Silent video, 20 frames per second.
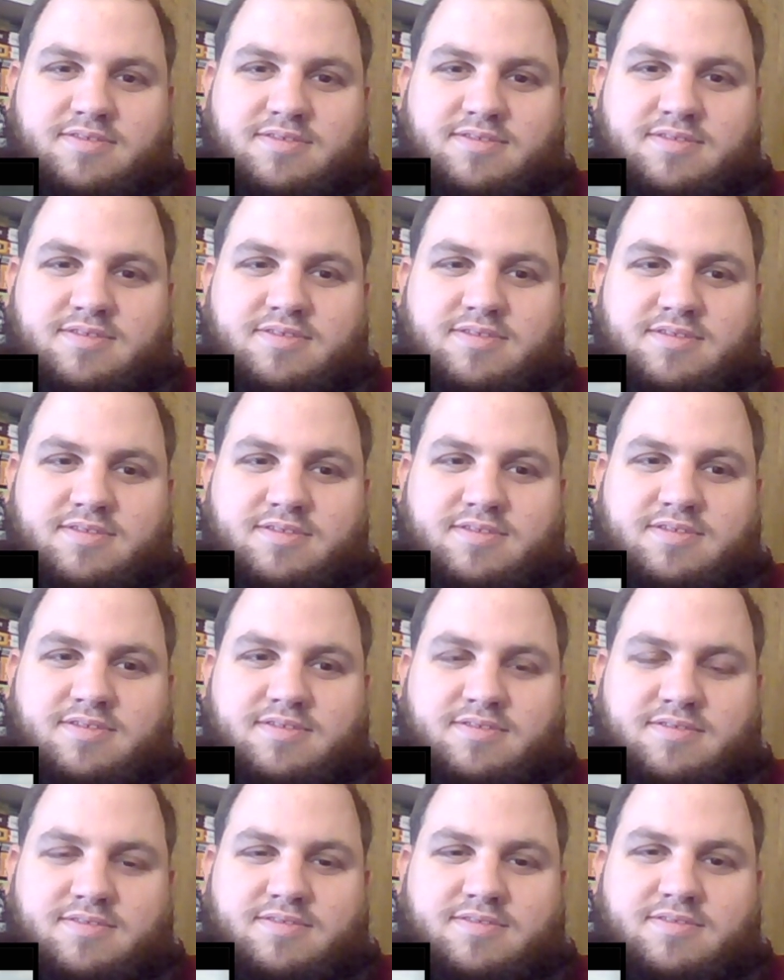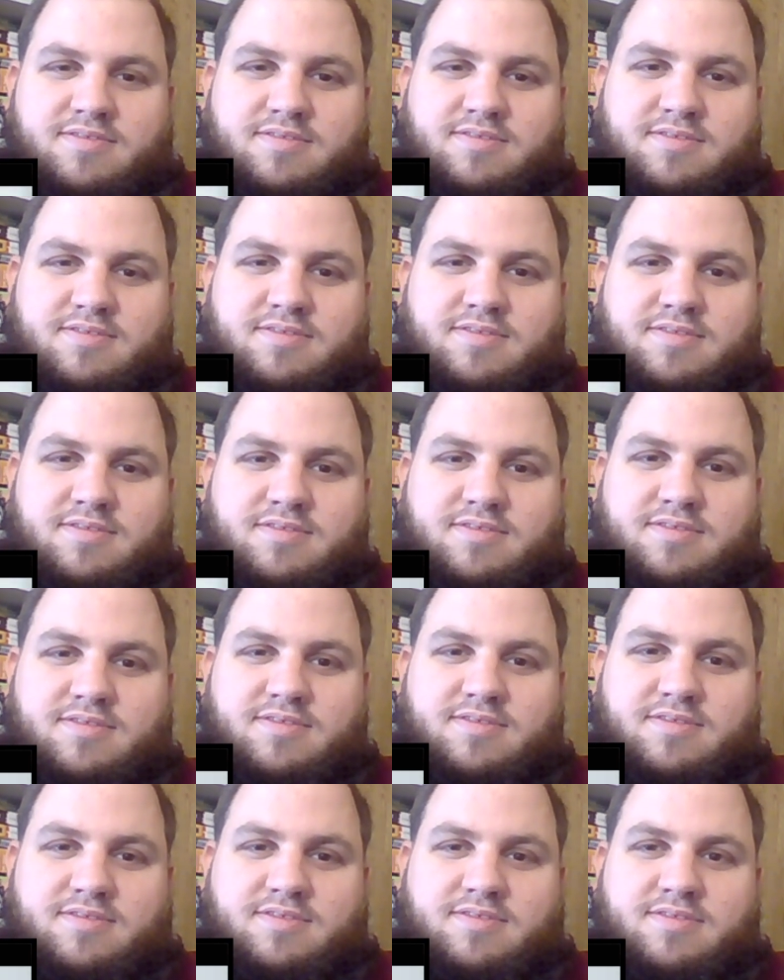
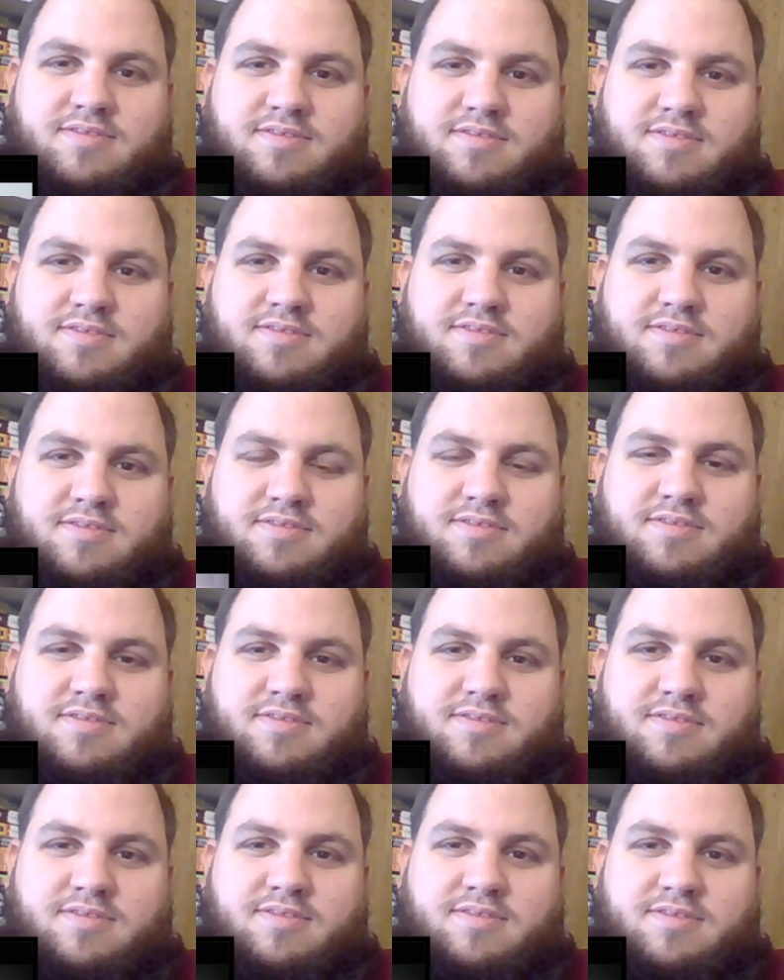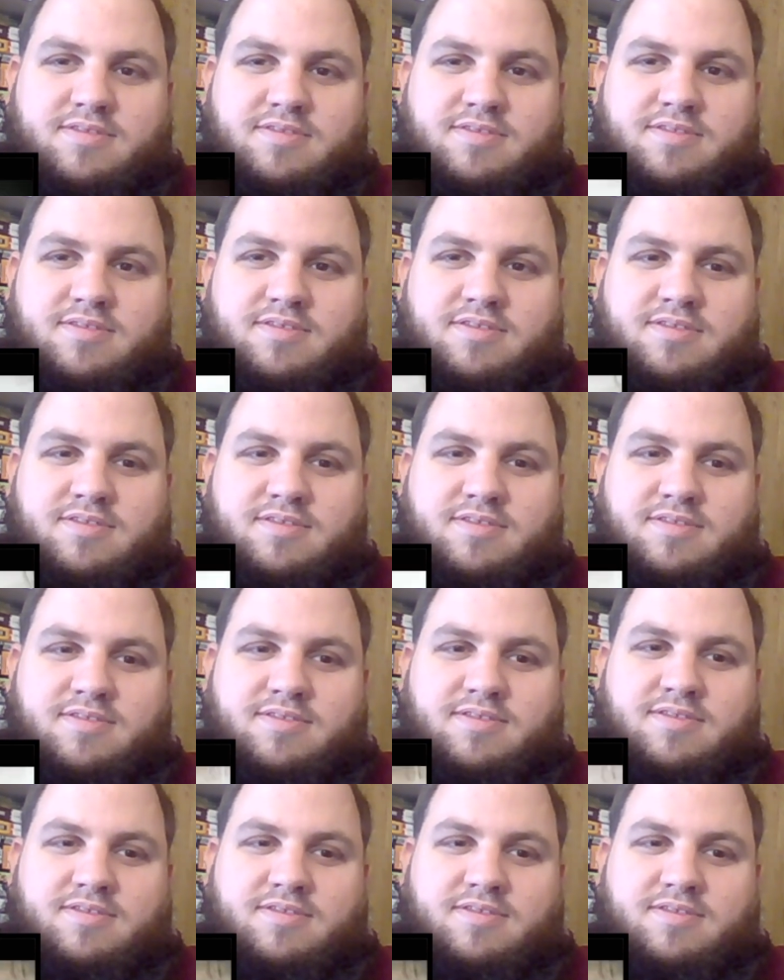The person shown says nothing.